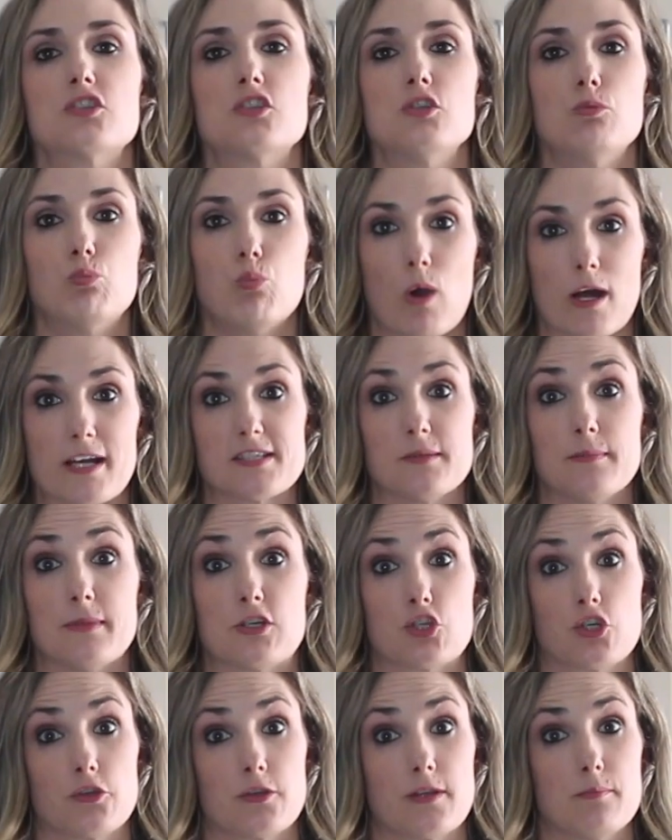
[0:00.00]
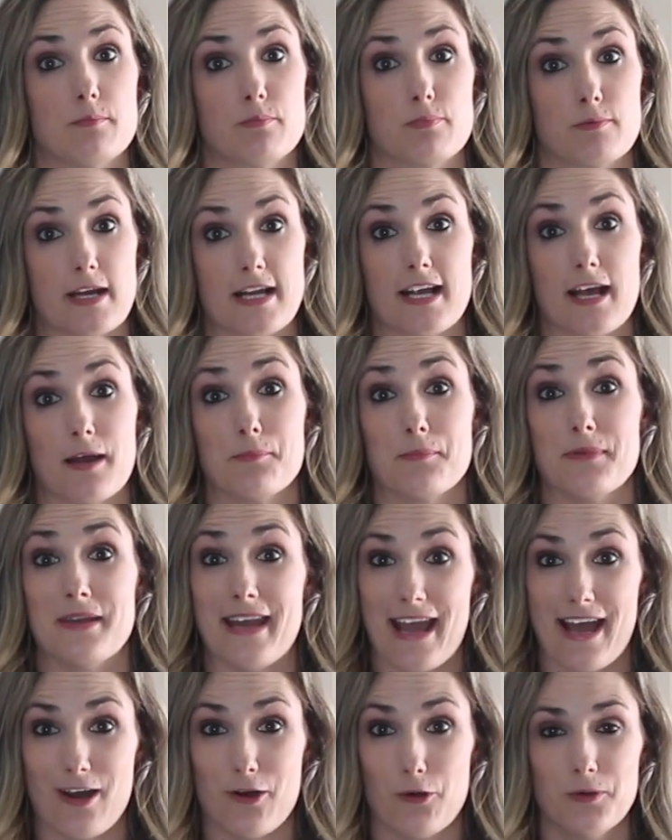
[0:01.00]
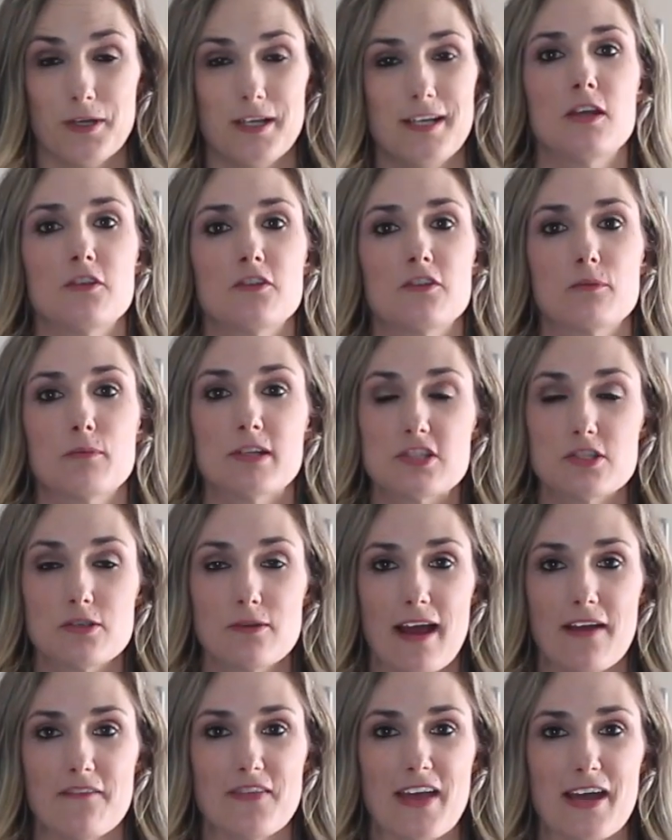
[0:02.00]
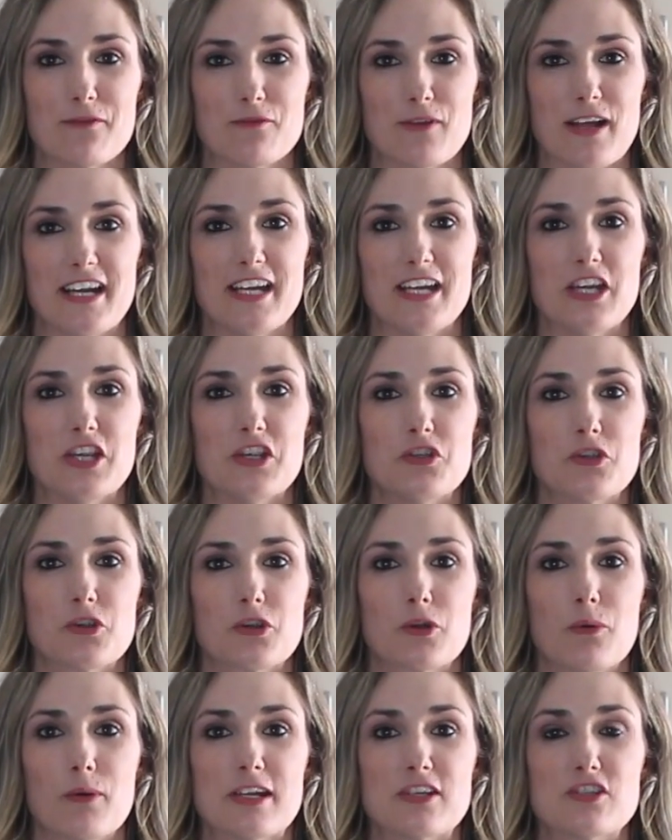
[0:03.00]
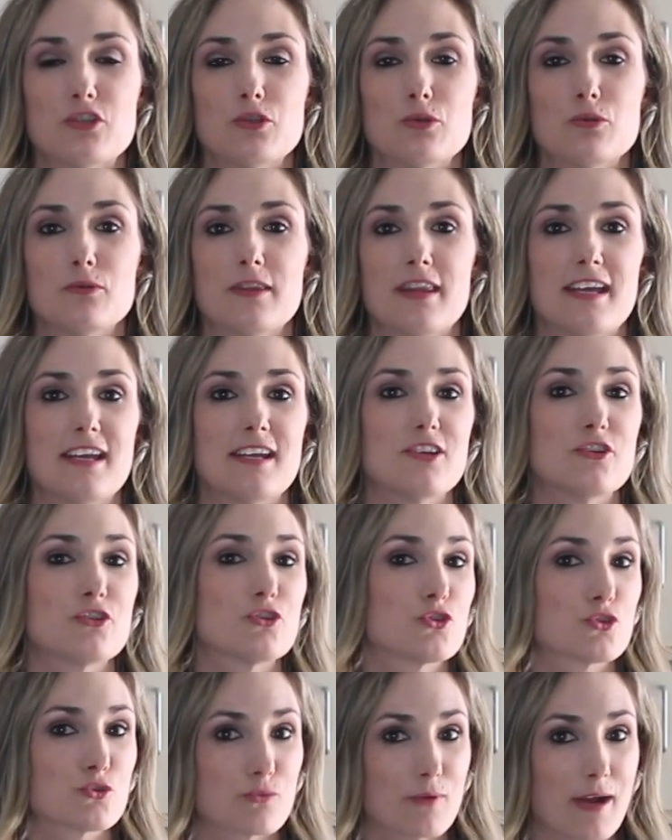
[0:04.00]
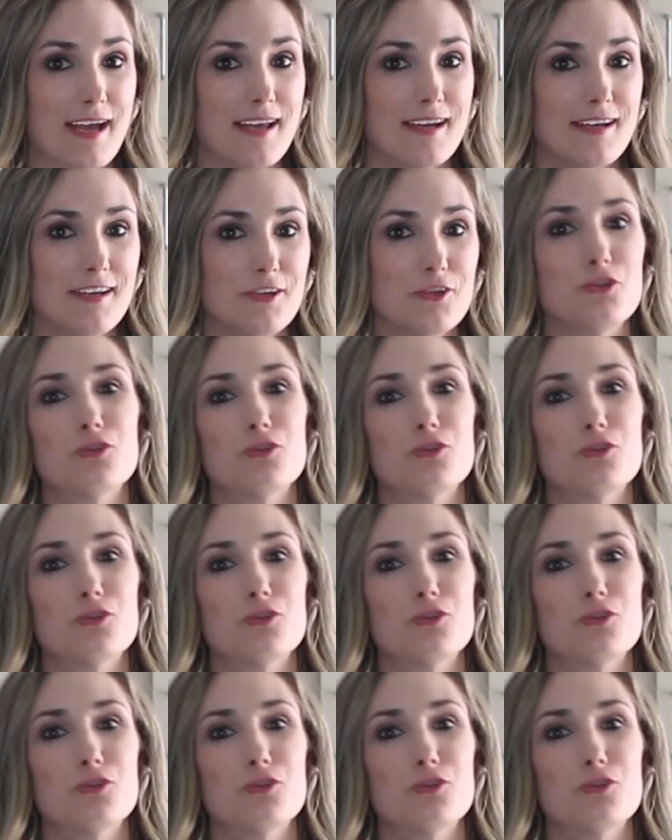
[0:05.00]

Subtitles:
so you want to make sure they break up now. So once you have that ready, you're going to then shred